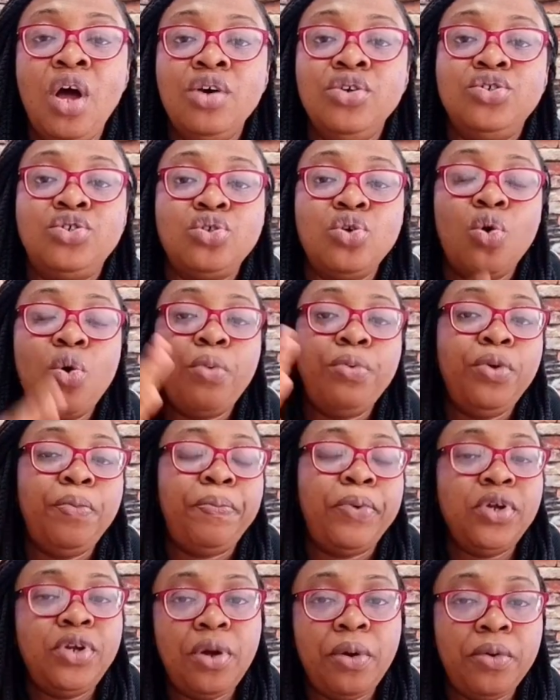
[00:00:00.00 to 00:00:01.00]
So
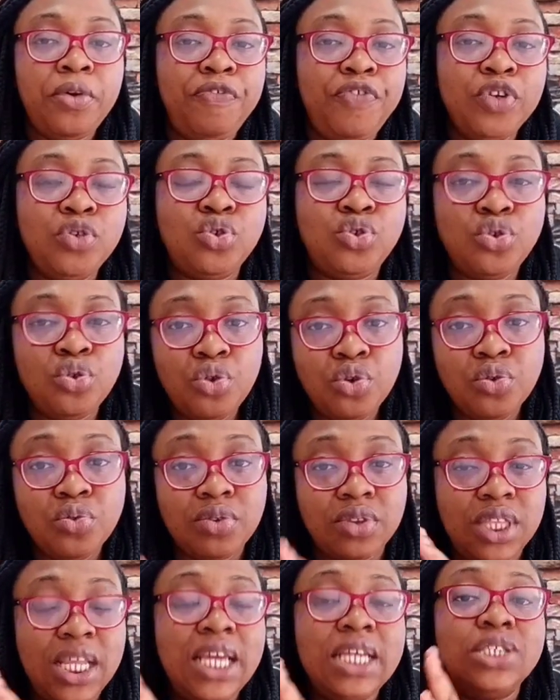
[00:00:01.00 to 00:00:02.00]
if you do
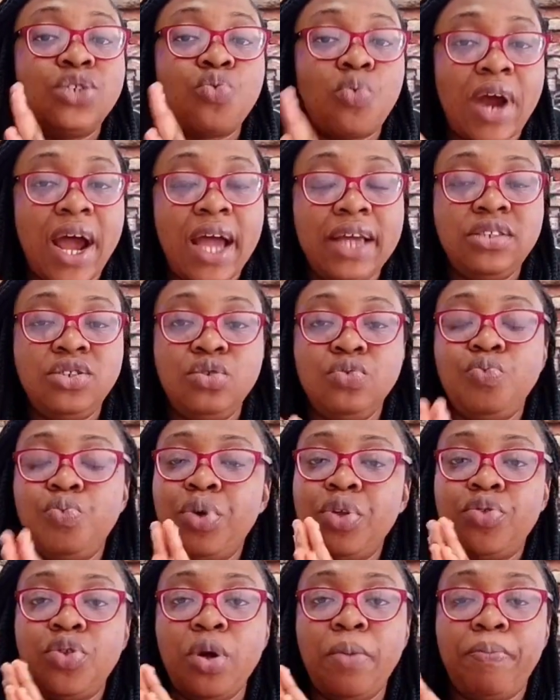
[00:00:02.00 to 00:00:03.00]
things right
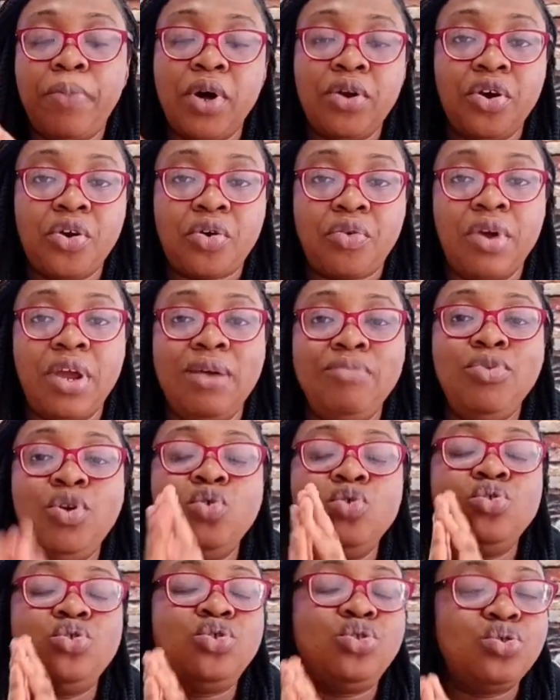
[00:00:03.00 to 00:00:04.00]
with your buttercream,
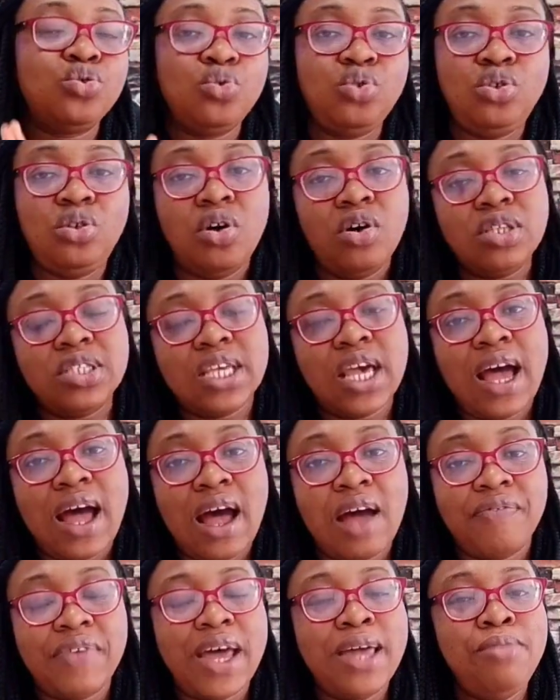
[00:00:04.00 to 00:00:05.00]
you do not
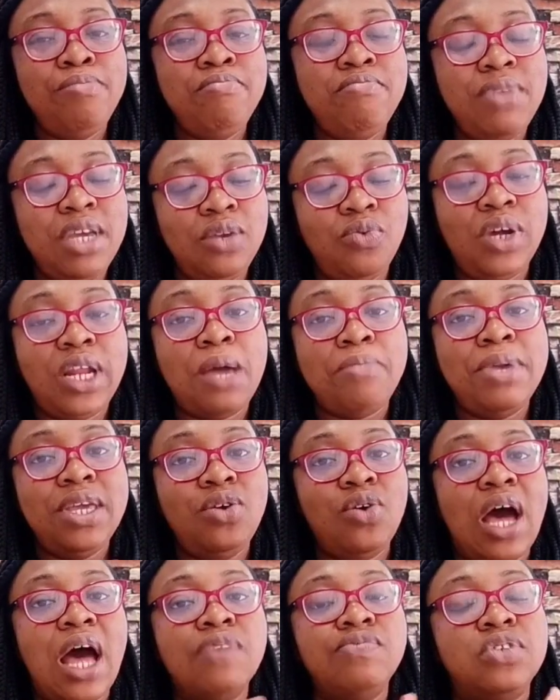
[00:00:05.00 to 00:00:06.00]
have, when I mean
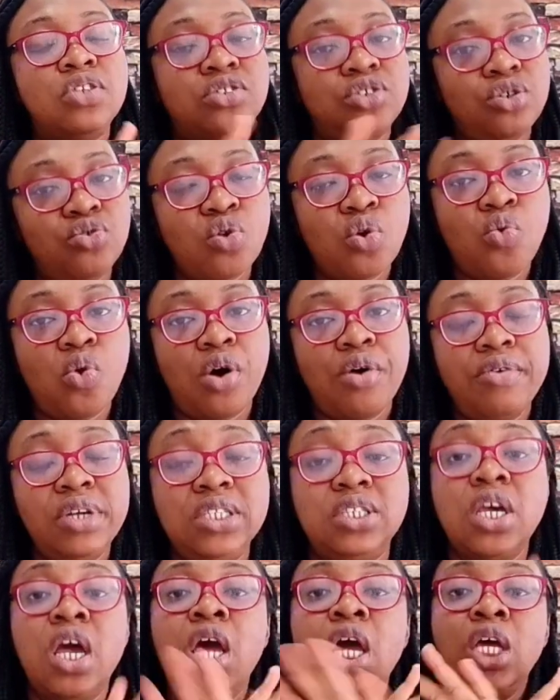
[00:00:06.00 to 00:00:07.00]
you have zero
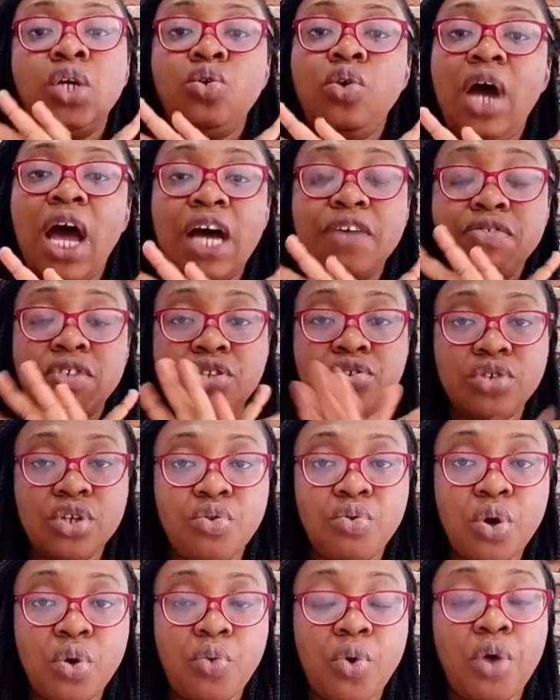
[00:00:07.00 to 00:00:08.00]
worries, you have
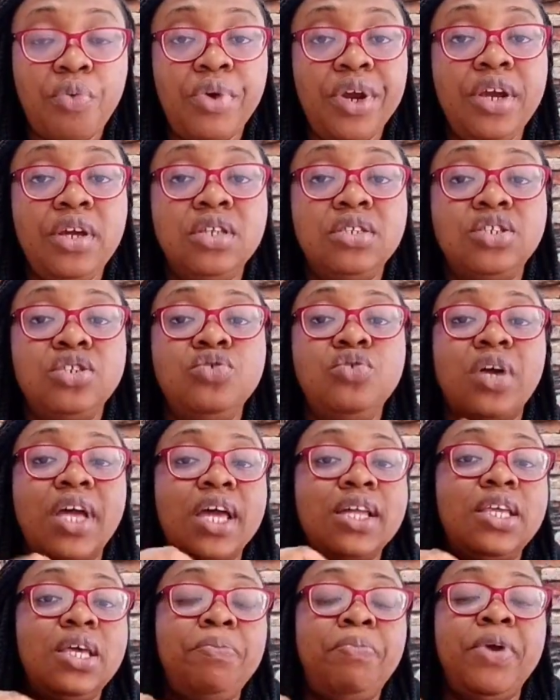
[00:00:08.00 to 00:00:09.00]
zero worries. You
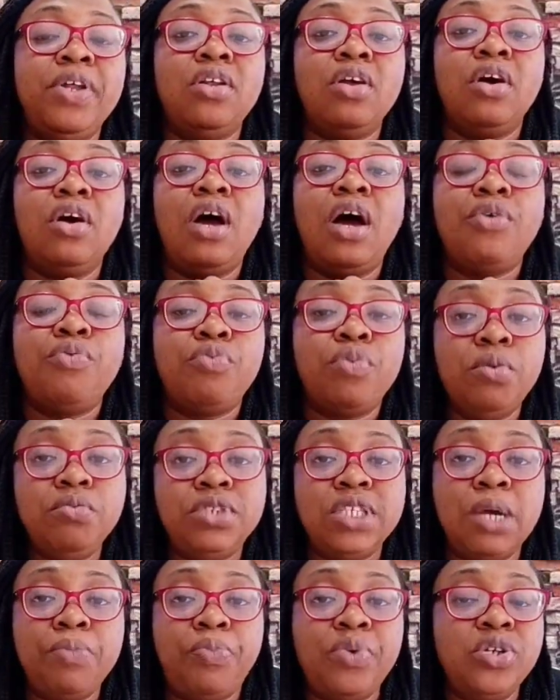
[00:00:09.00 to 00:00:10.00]
can keep it at room
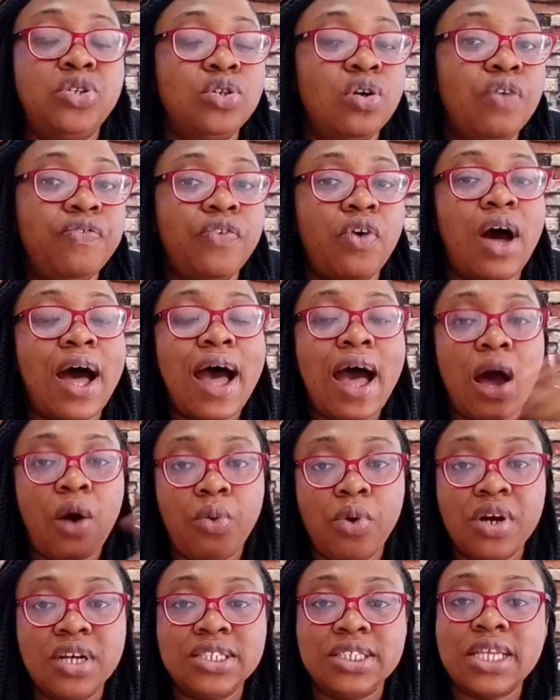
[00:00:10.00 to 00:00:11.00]
temperature for
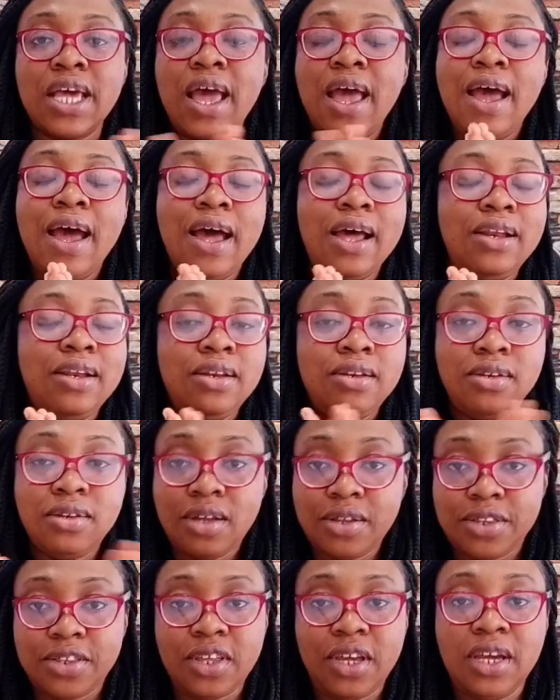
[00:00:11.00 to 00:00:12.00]
hours and
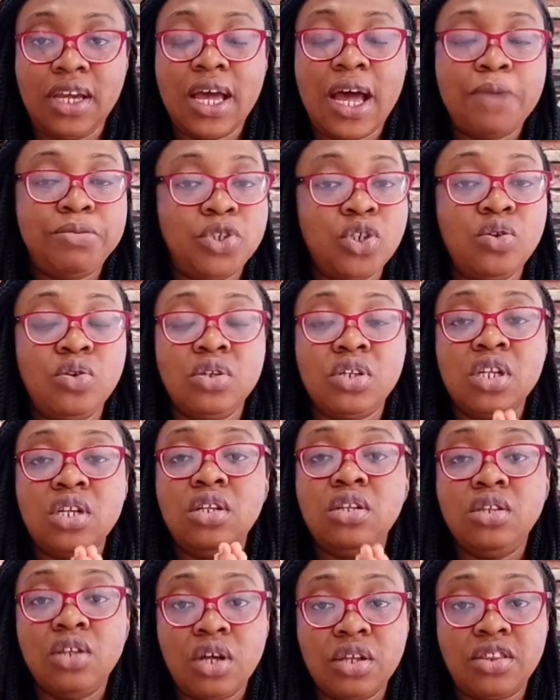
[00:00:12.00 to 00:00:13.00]
nothing,
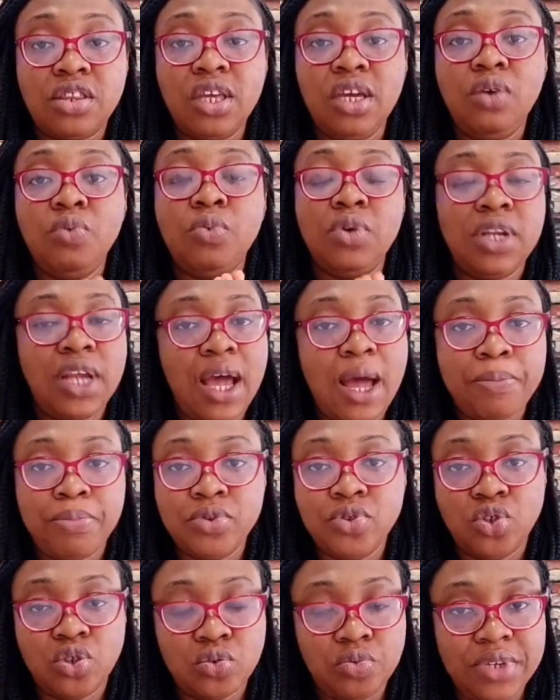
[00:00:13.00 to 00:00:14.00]
absolutely nothing would
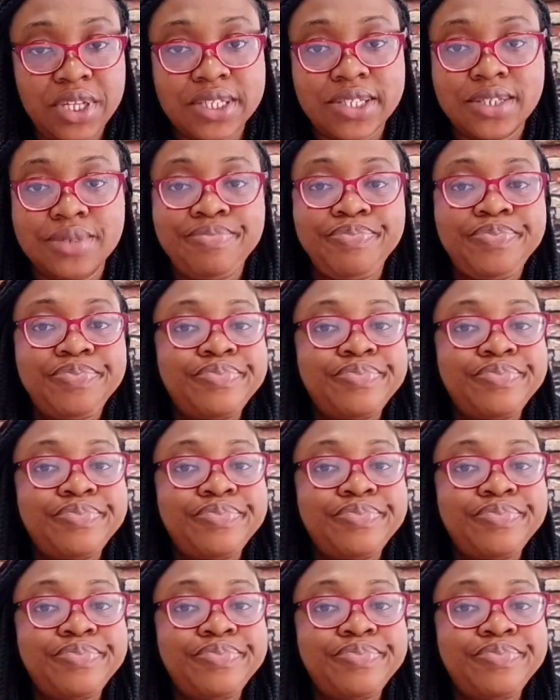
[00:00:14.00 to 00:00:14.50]
happen to it.